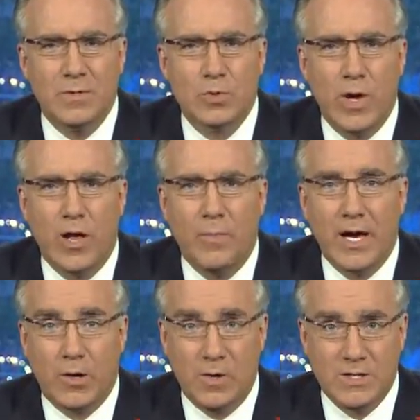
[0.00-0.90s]
as well
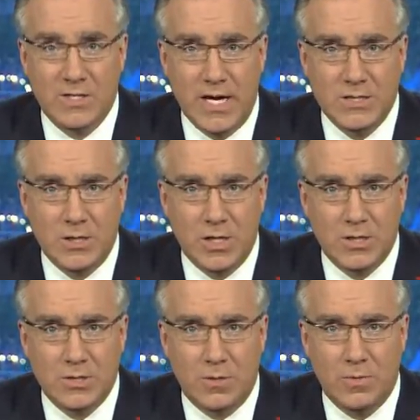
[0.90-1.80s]
by criticizing
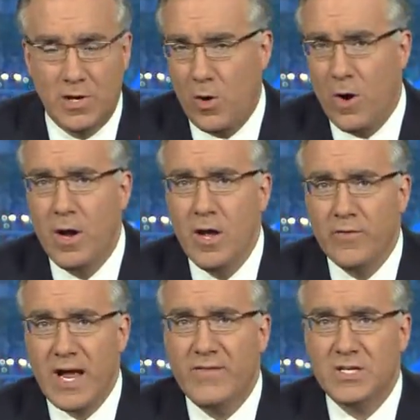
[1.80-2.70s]
Judge Sotomayor
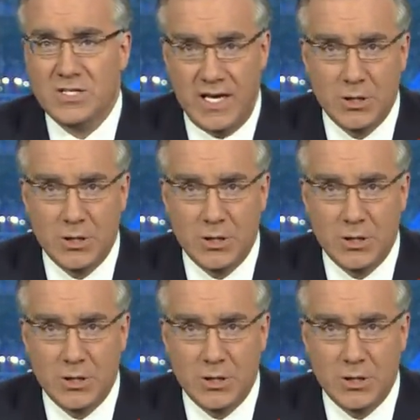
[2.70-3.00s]
for having said,